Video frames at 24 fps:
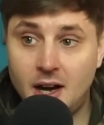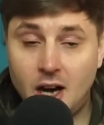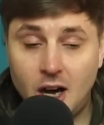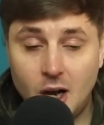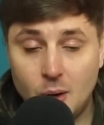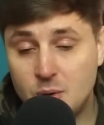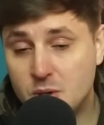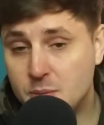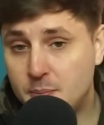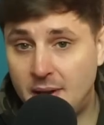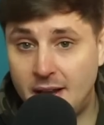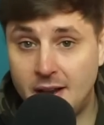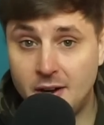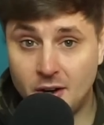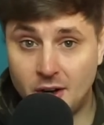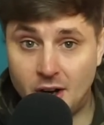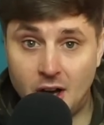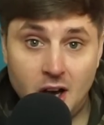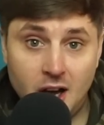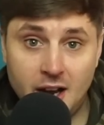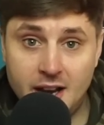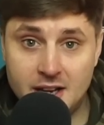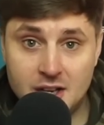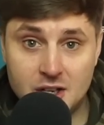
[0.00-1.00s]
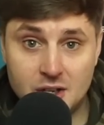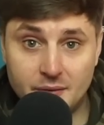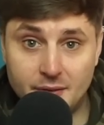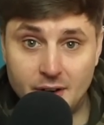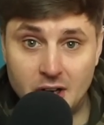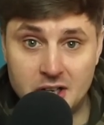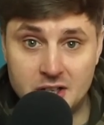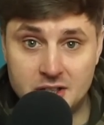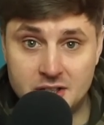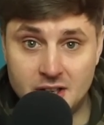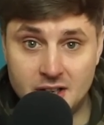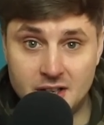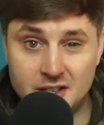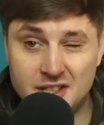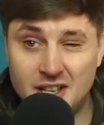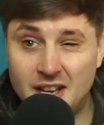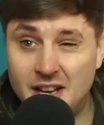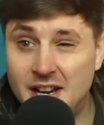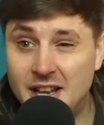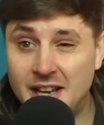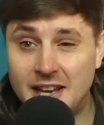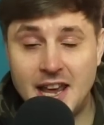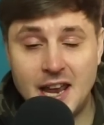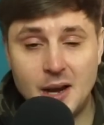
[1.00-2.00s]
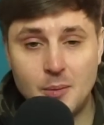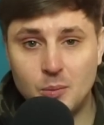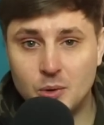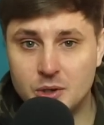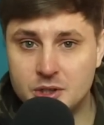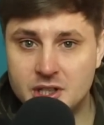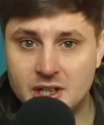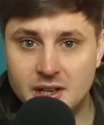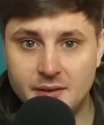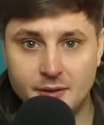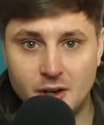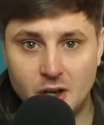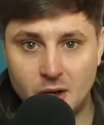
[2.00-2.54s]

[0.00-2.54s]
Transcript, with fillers: I was playing on high-end end devices, and the game wasn't even